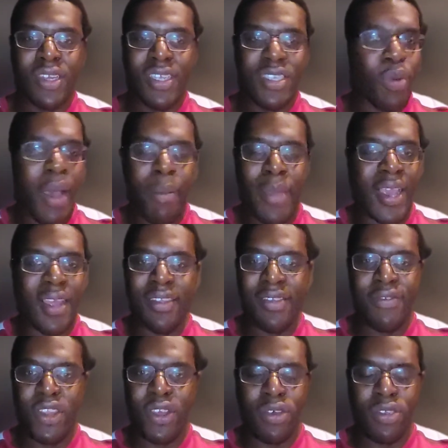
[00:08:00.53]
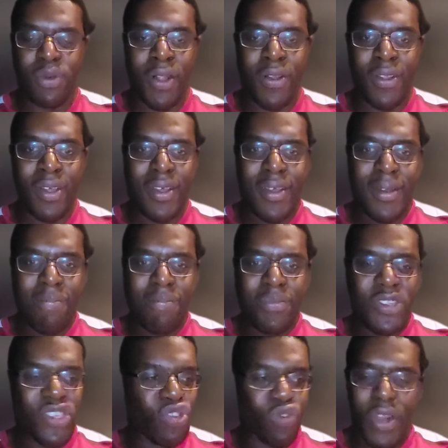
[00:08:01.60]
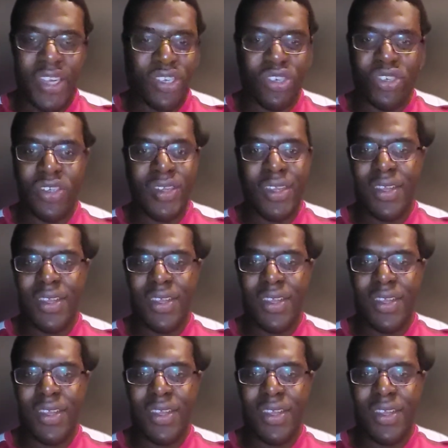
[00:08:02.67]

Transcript: That's why I'm making this video as well. It's cringe.